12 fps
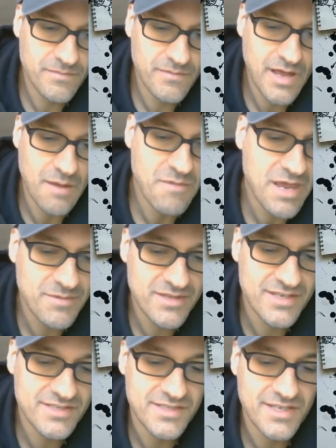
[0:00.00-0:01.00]
maybe
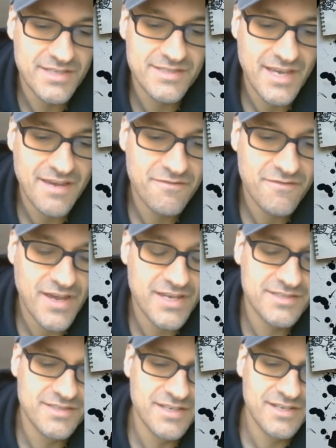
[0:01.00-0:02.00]
this is a
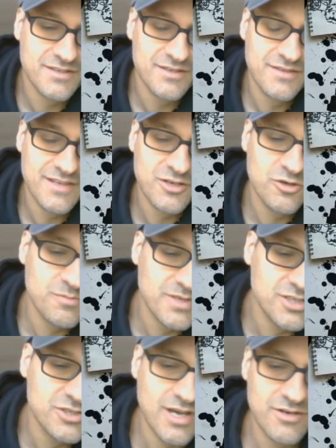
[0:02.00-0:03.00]
face that could be
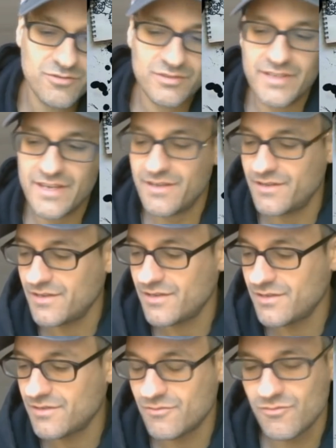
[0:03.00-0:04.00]
generally
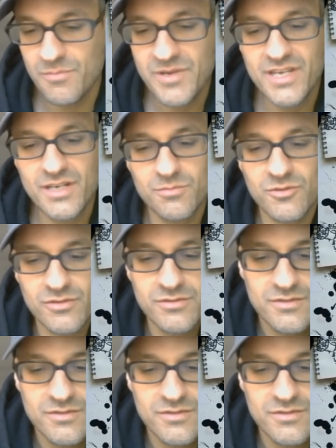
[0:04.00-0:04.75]
repeatable,